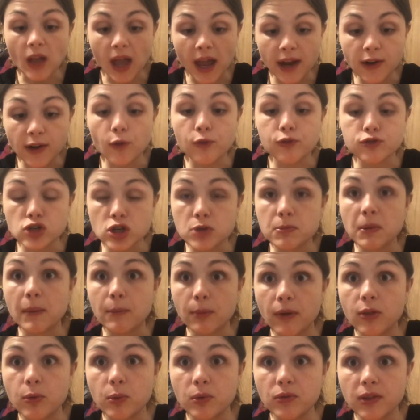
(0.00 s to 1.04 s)
I know for sure my
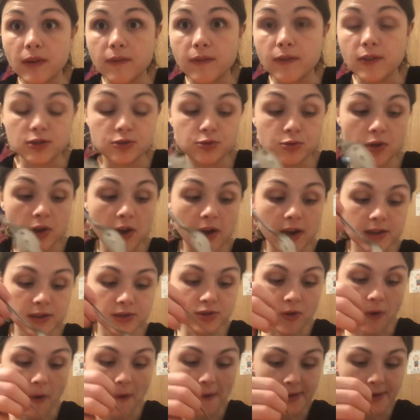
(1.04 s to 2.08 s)
brother would love this, you
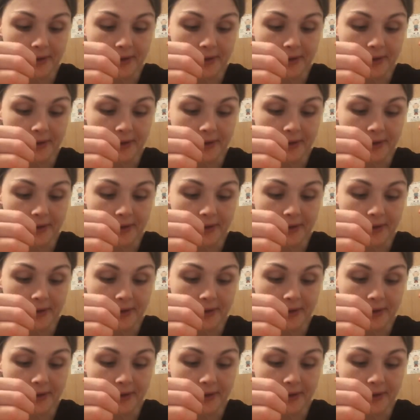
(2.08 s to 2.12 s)
guys.